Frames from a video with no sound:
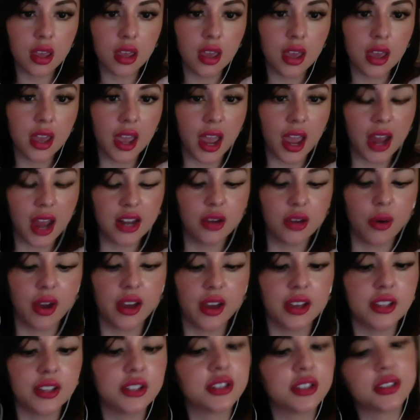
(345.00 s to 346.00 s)

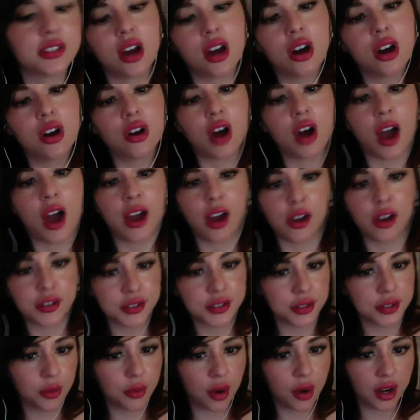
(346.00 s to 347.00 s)
Anyways, so I
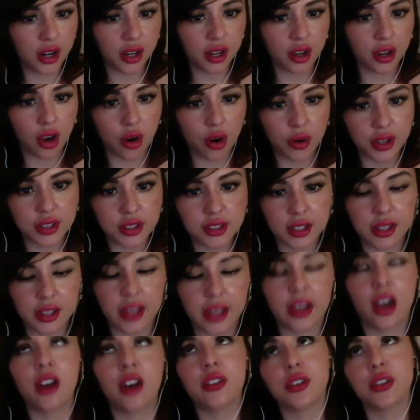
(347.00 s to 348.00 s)
also want to go into like
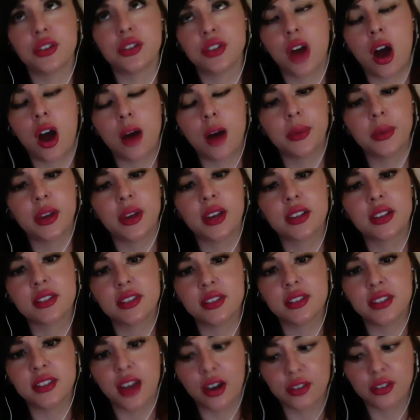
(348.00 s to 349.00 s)
other topics
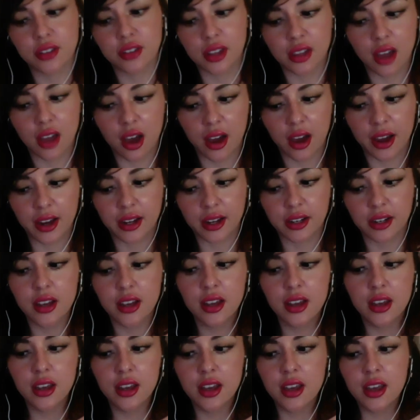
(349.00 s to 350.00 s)
down the line,
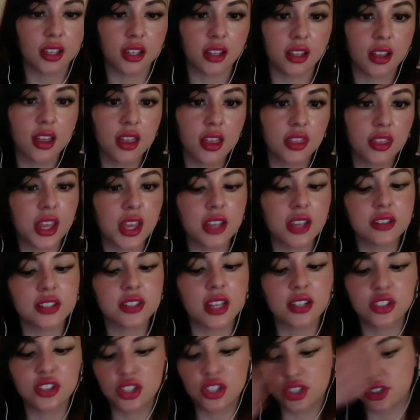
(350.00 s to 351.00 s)
things
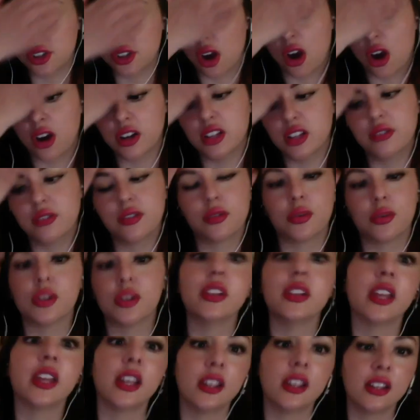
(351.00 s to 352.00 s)
that just aren't even
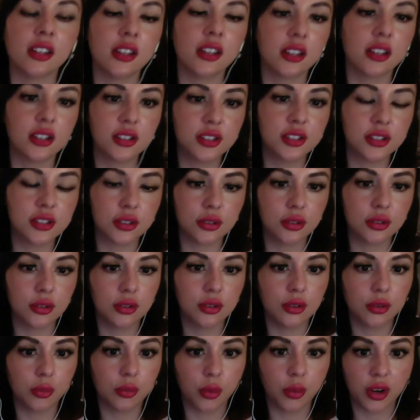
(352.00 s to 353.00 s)
related
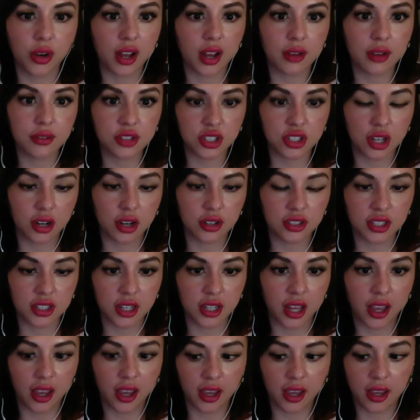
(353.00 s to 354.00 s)
to what I've shared
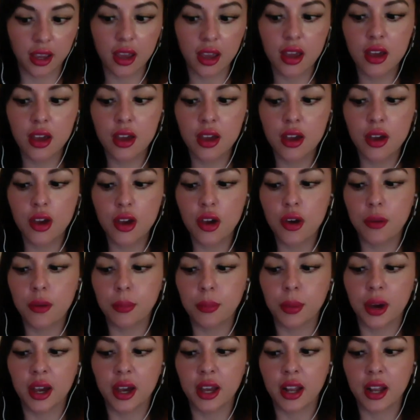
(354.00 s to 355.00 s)
today.
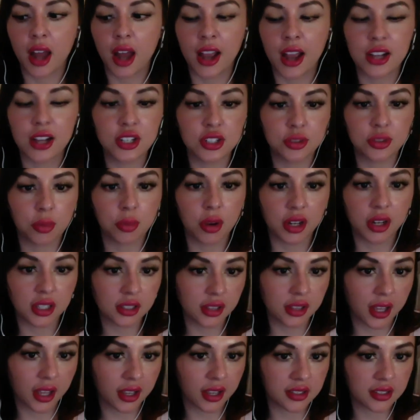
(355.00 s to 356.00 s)
But I just want to,
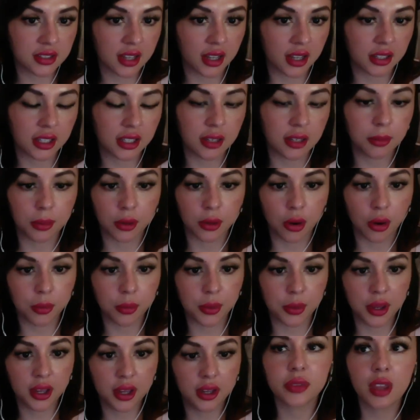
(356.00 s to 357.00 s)
like I said, keep it
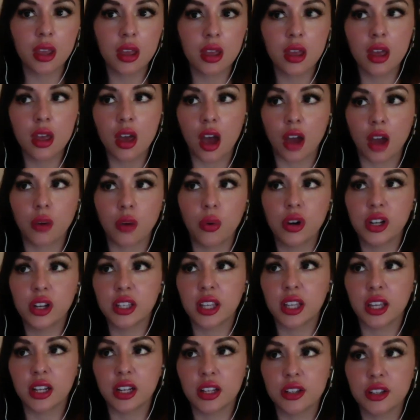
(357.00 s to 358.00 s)
open. I want to
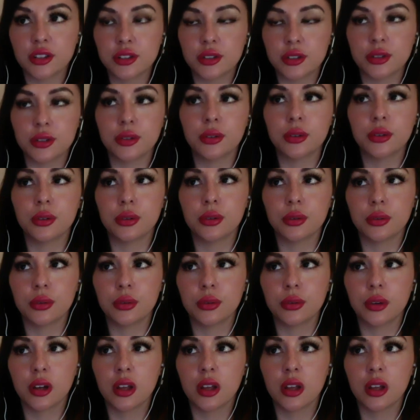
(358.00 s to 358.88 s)
get into,